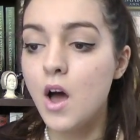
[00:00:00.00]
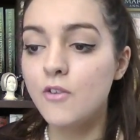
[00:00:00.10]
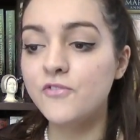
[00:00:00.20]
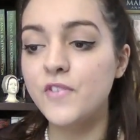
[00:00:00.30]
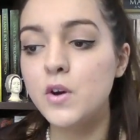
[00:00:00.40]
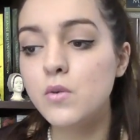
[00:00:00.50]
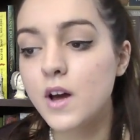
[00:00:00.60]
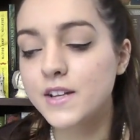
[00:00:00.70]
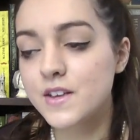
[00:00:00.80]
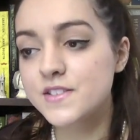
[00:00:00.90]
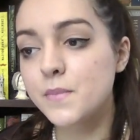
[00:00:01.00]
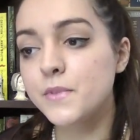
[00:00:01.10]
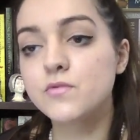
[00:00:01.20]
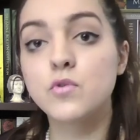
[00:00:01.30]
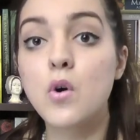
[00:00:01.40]
feel like there's
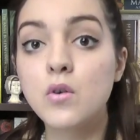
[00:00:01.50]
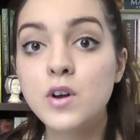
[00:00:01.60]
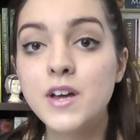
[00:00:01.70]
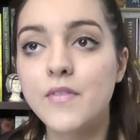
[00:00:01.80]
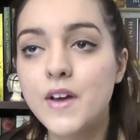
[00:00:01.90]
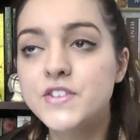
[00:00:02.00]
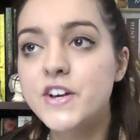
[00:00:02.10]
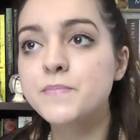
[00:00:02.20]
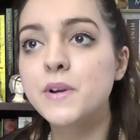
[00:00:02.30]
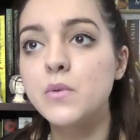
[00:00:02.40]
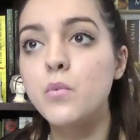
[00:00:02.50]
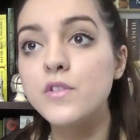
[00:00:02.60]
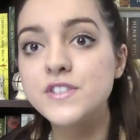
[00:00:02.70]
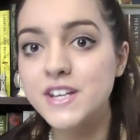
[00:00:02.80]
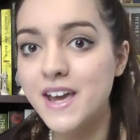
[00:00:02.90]
something wrong and they desperately
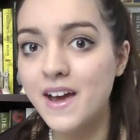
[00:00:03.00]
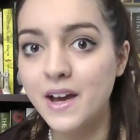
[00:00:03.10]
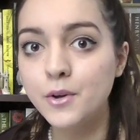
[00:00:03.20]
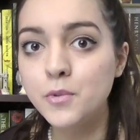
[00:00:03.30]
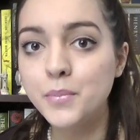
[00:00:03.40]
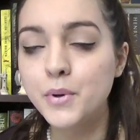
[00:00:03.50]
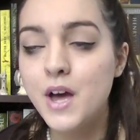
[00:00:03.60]
want to get help,